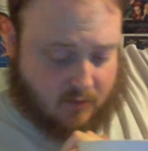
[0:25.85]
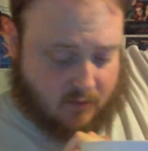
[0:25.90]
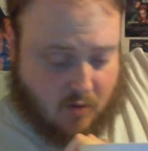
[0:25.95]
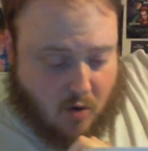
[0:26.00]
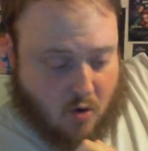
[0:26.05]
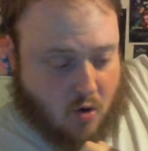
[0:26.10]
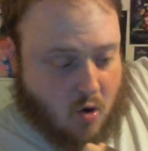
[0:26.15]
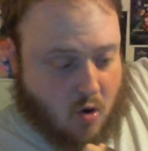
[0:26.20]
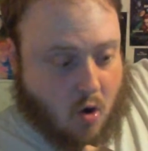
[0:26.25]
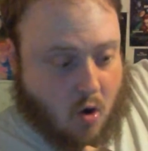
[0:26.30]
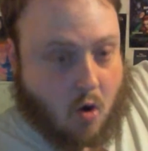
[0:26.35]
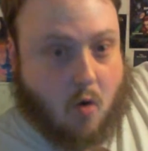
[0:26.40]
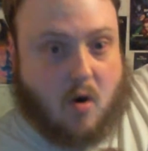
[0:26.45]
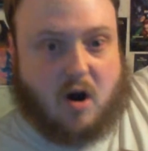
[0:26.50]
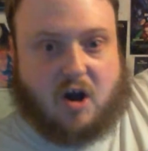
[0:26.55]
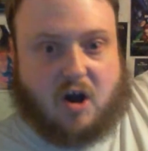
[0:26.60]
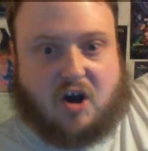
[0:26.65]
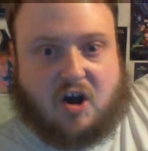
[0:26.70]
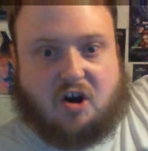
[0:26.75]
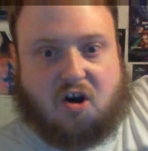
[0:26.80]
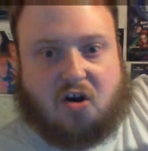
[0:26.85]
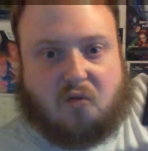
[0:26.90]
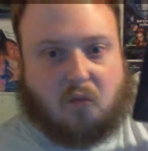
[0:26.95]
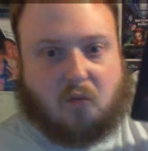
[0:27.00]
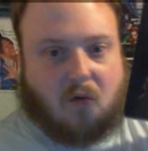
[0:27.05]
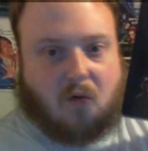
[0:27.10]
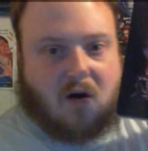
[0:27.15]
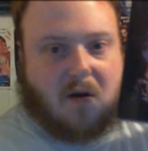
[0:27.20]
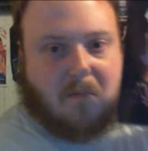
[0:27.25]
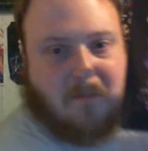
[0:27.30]
Ooh, a good
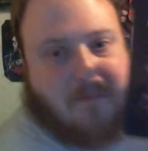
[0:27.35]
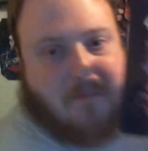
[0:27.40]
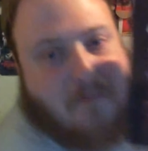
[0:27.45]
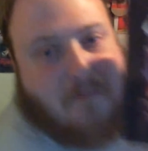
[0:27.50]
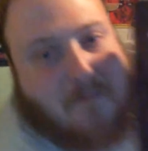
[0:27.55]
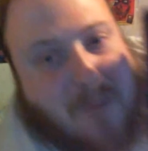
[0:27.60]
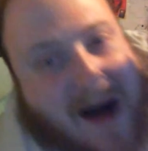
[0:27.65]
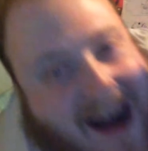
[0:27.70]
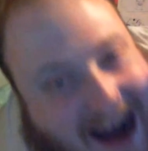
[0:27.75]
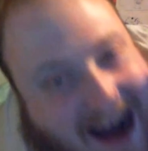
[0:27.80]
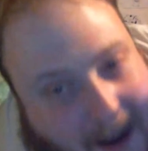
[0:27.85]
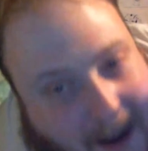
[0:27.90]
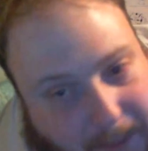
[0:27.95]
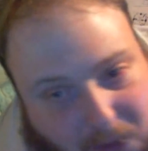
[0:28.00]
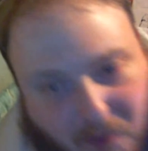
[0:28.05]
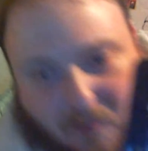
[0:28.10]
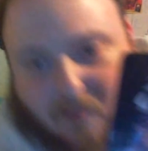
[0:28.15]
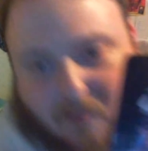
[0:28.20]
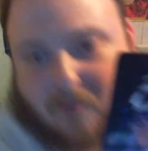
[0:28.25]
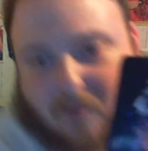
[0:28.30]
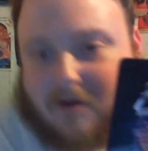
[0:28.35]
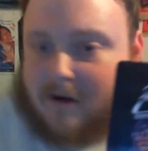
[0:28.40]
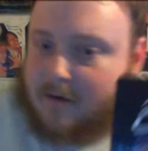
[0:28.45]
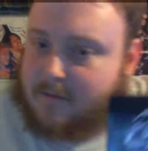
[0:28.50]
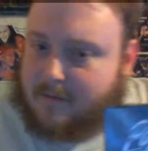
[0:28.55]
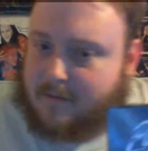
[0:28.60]
one. Popcorn.